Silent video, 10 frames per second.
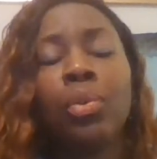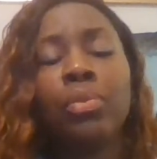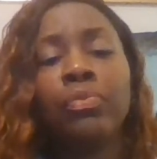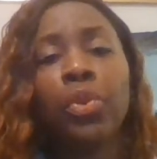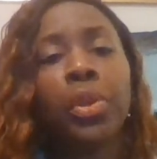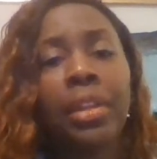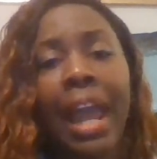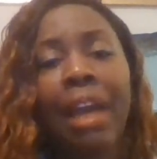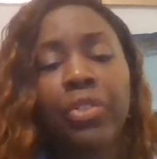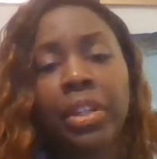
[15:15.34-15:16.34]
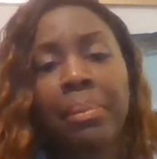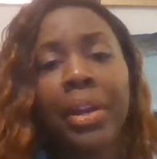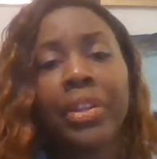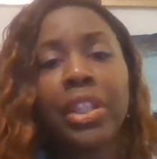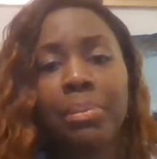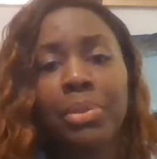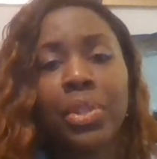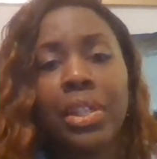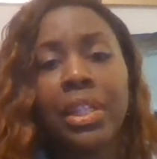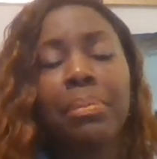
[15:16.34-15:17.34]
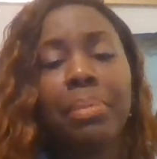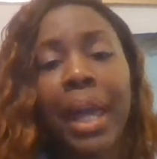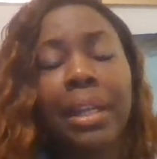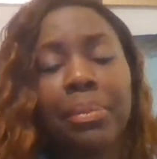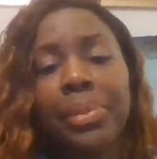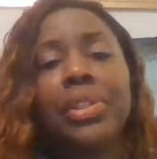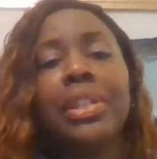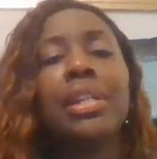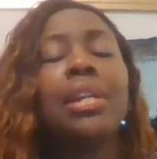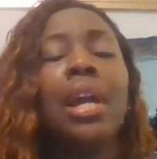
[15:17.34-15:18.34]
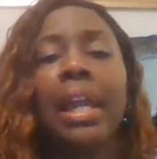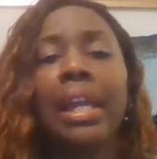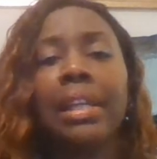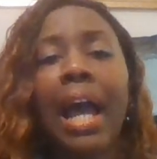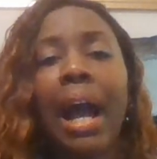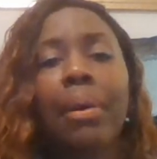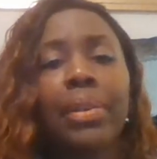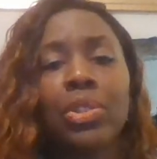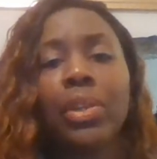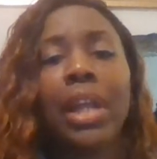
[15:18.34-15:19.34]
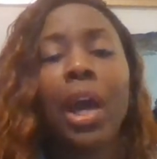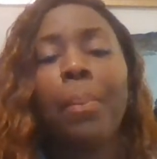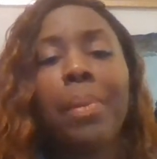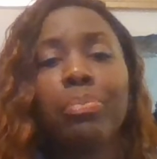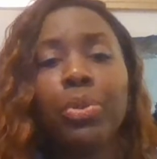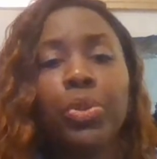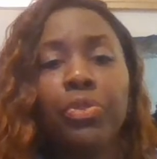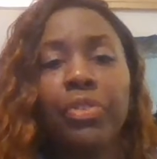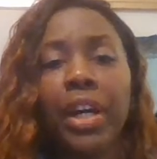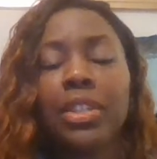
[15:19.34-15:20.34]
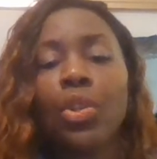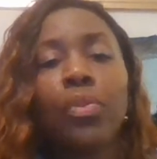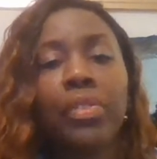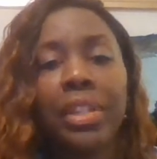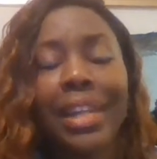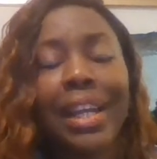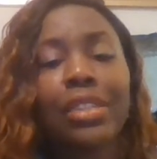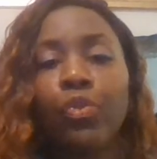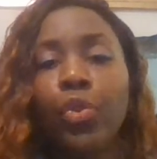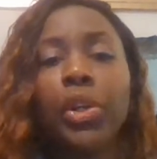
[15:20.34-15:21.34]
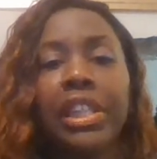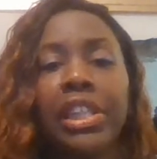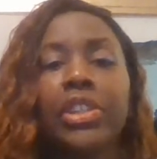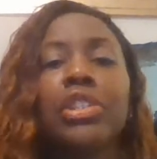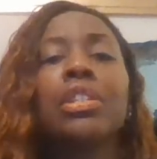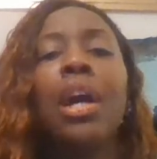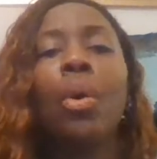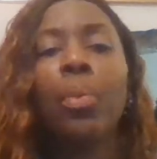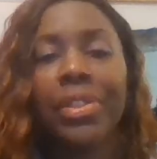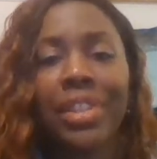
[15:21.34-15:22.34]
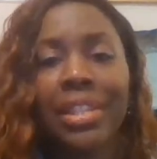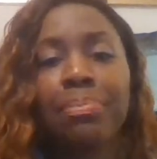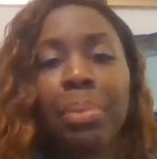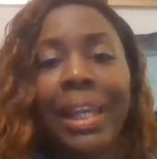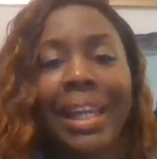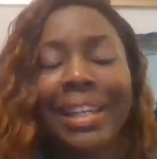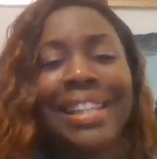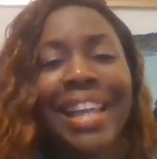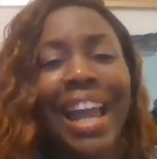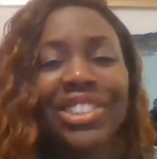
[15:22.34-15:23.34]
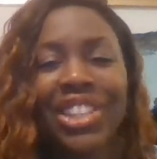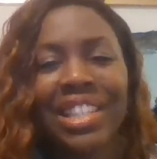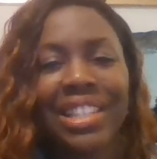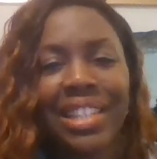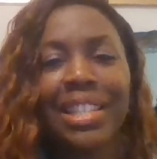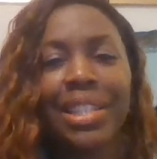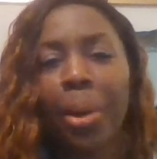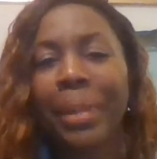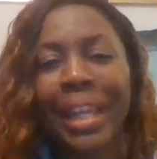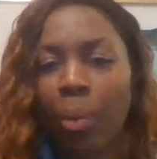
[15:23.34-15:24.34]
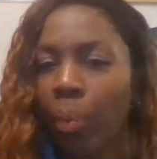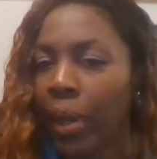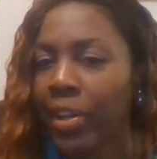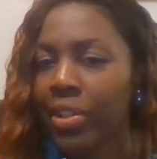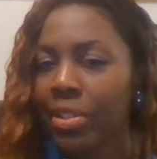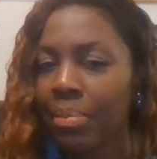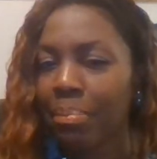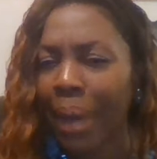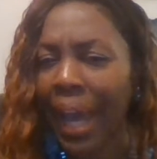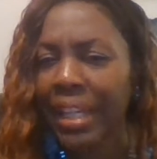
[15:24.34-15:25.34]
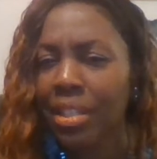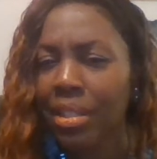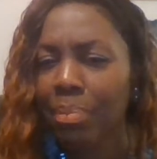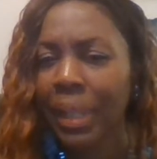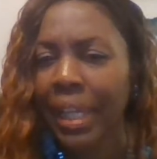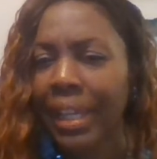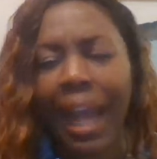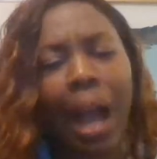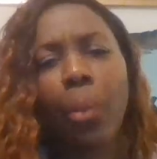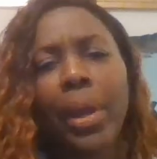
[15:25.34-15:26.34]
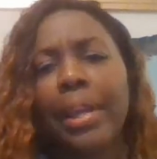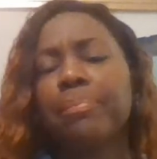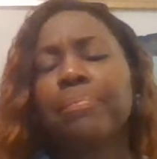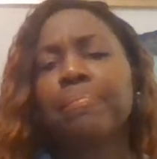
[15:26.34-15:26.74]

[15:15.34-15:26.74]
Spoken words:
for the African American community, black community, and how he's going to help improve us over the next 4 years with his plan. He actually has a detailed plan. Where's Biden's plan? I'll wait.